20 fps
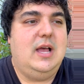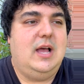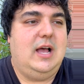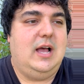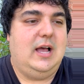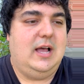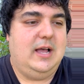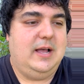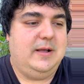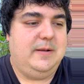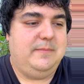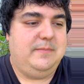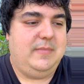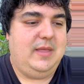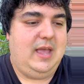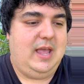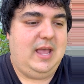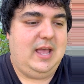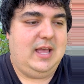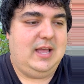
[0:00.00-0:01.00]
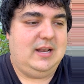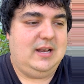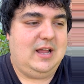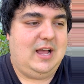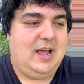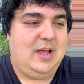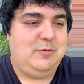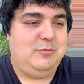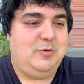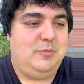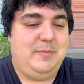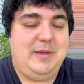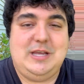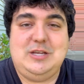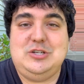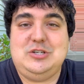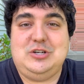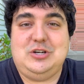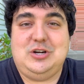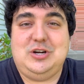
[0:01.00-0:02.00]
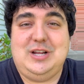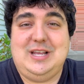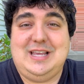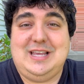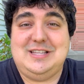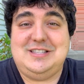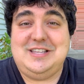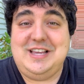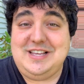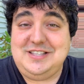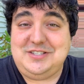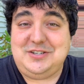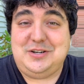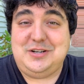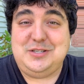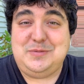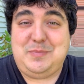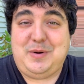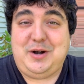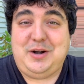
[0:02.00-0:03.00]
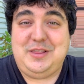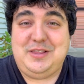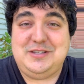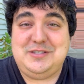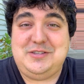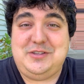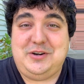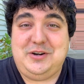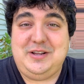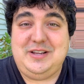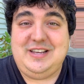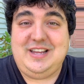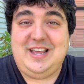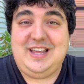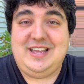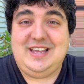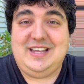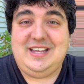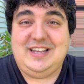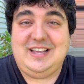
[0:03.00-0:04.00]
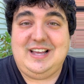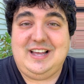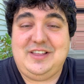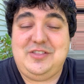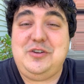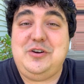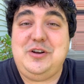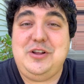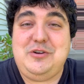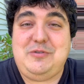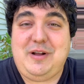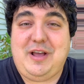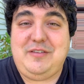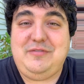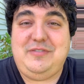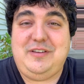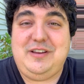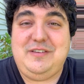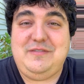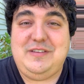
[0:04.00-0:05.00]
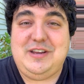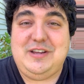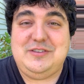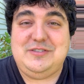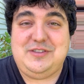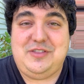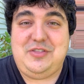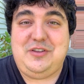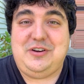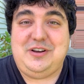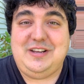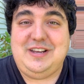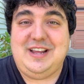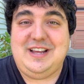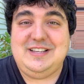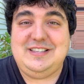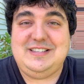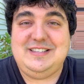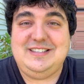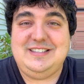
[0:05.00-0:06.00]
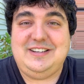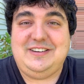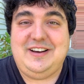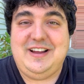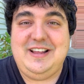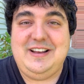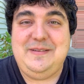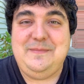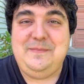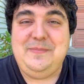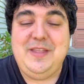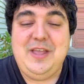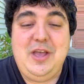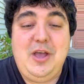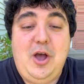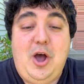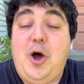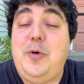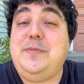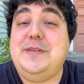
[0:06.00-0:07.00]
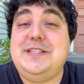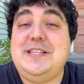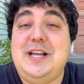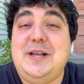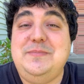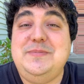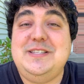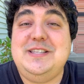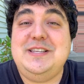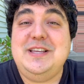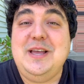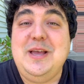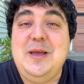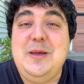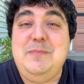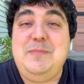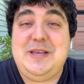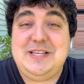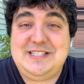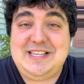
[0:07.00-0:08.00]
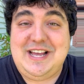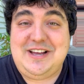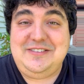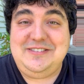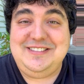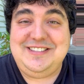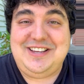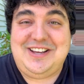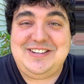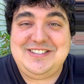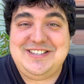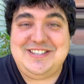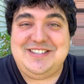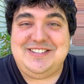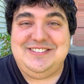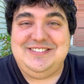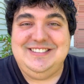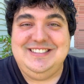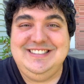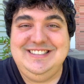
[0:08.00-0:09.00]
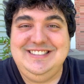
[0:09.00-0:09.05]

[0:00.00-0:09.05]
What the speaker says: and I will make sure it gets answered as part of this 30 crowdfunding videos in 30 days. All right. Hope this helps. Peace out. Talk soon.